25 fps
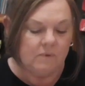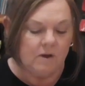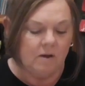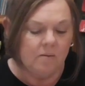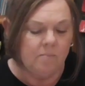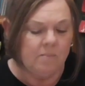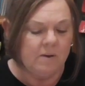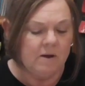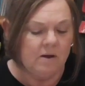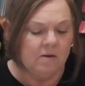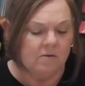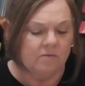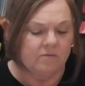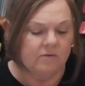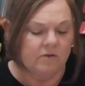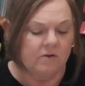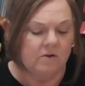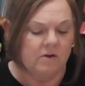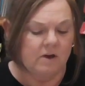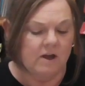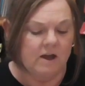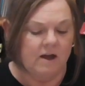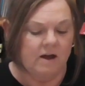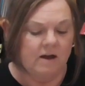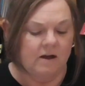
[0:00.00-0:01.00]
about
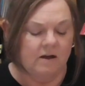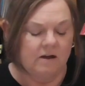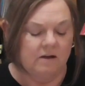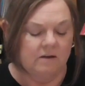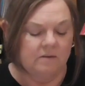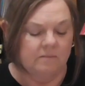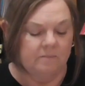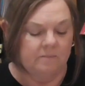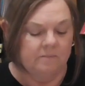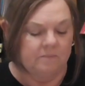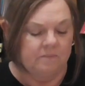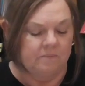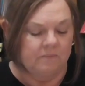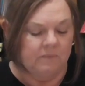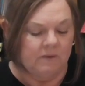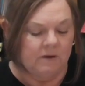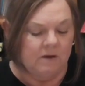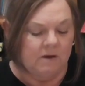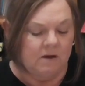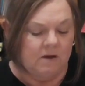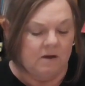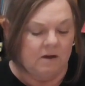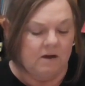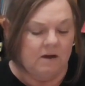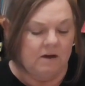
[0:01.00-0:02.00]
folk art.
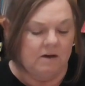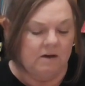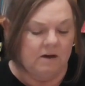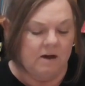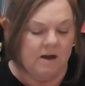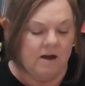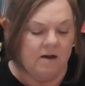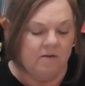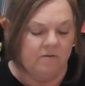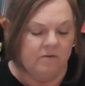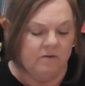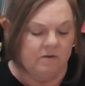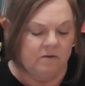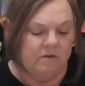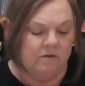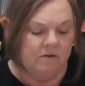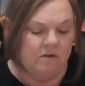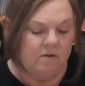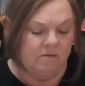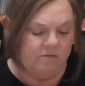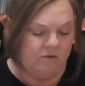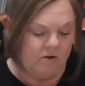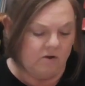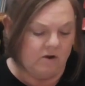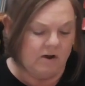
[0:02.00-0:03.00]

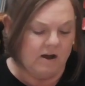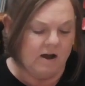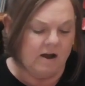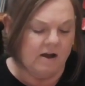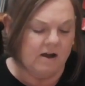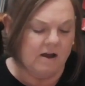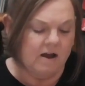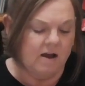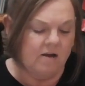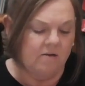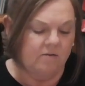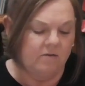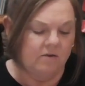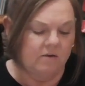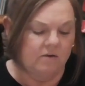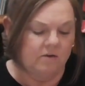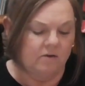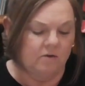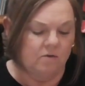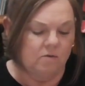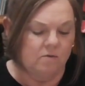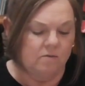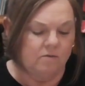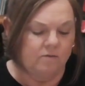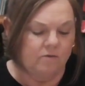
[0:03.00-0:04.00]
Folk art covers
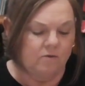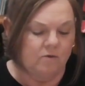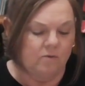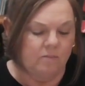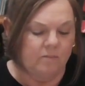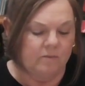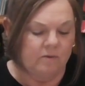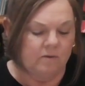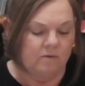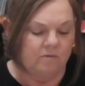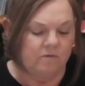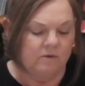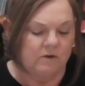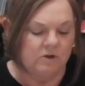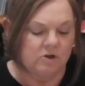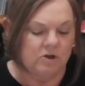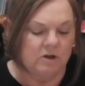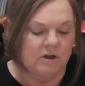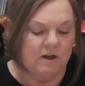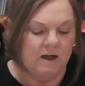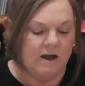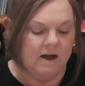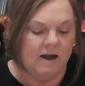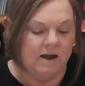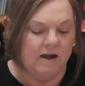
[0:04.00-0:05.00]
all forms of
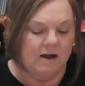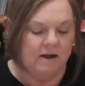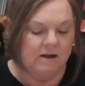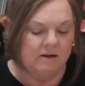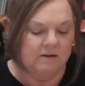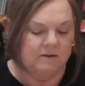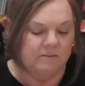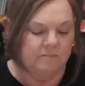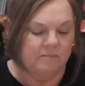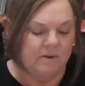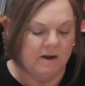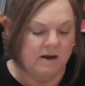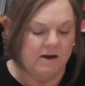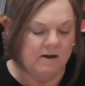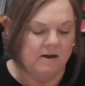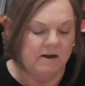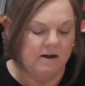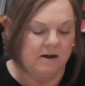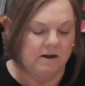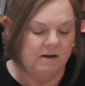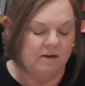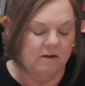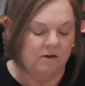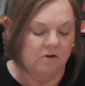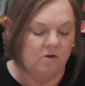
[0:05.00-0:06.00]
visual art made
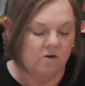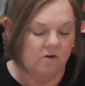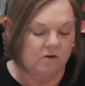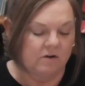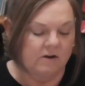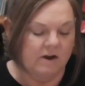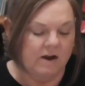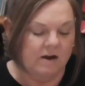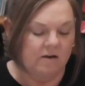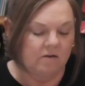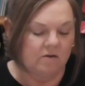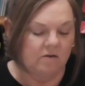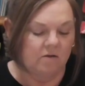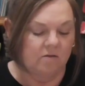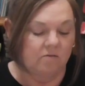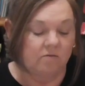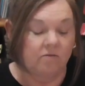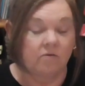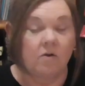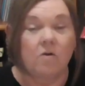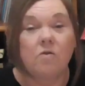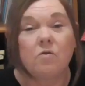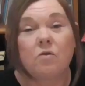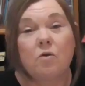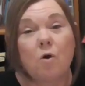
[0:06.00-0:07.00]
in the context of
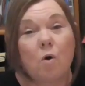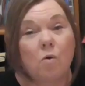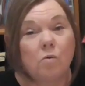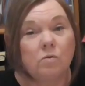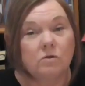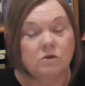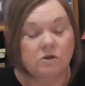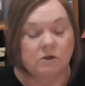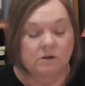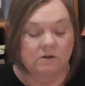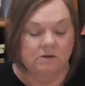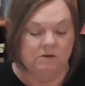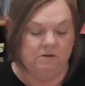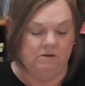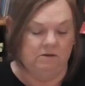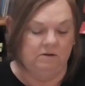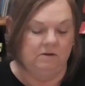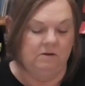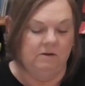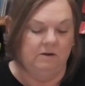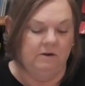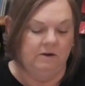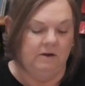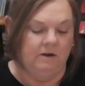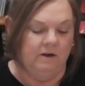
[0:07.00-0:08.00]
folk culture.
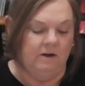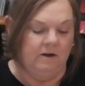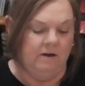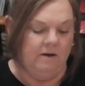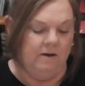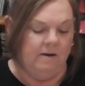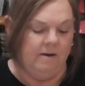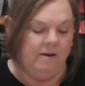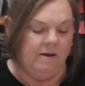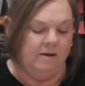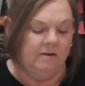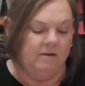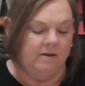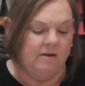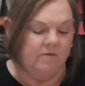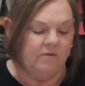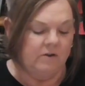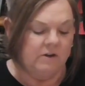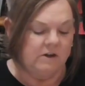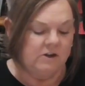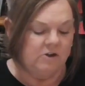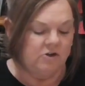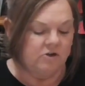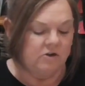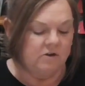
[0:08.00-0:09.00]

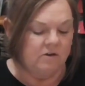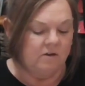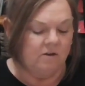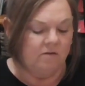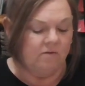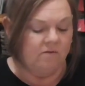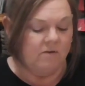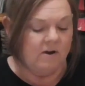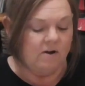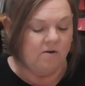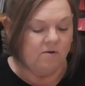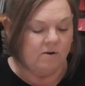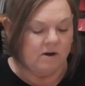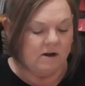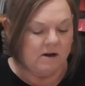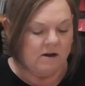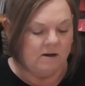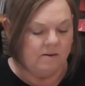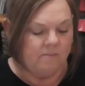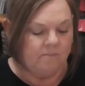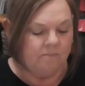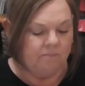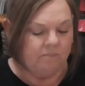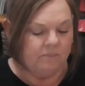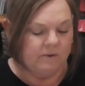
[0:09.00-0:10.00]
Definitions vary,
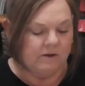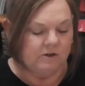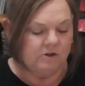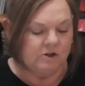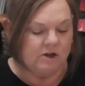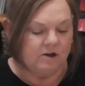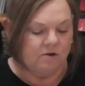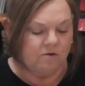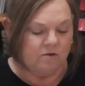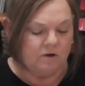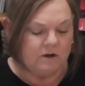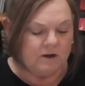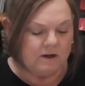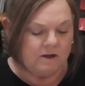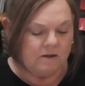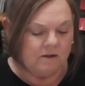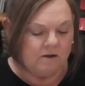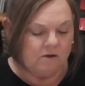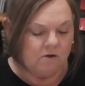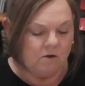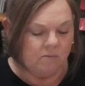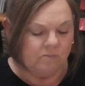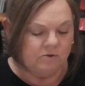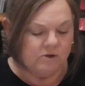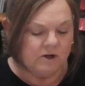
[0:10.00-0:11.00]
but generally
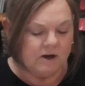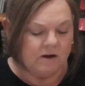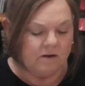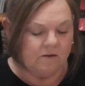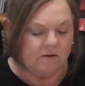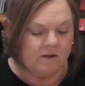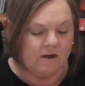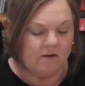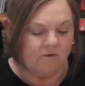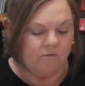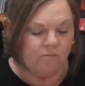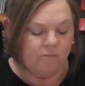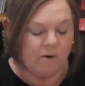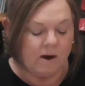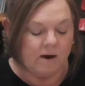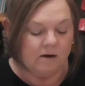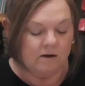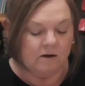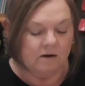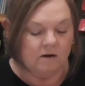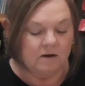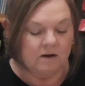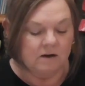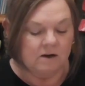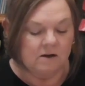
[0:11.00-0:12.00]
the objects have
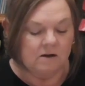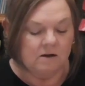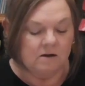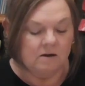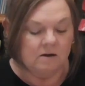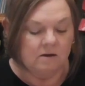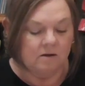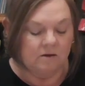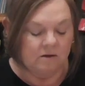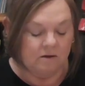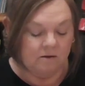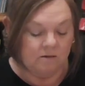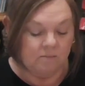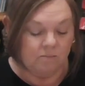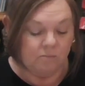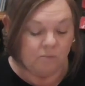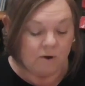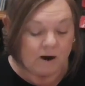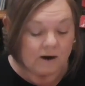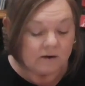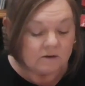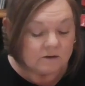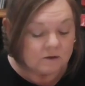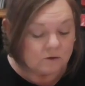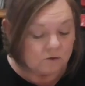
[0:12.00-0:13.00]

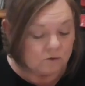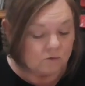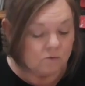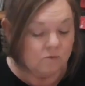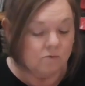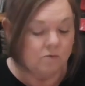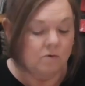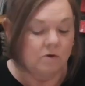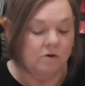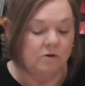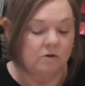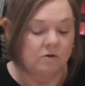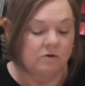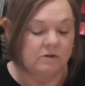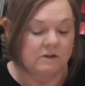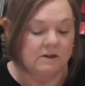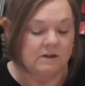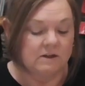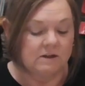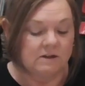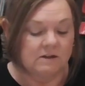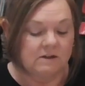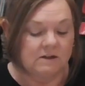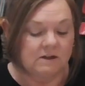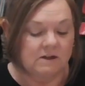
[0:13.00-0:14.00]
practical
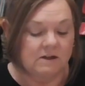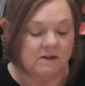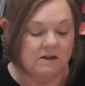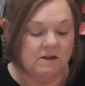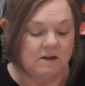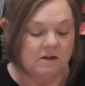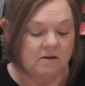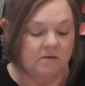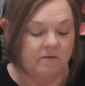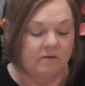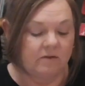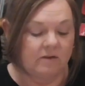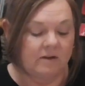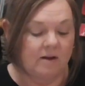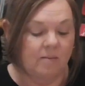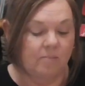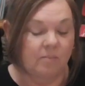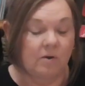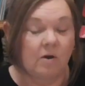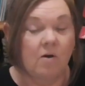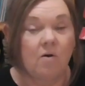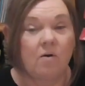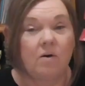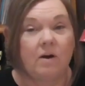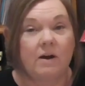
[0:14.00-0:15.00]
utility of some
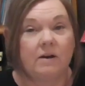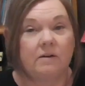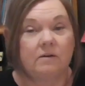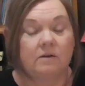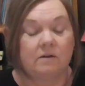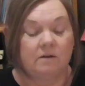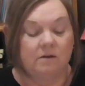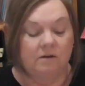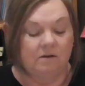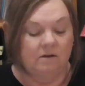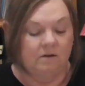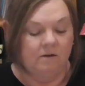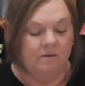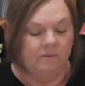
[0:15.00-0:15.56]
kind,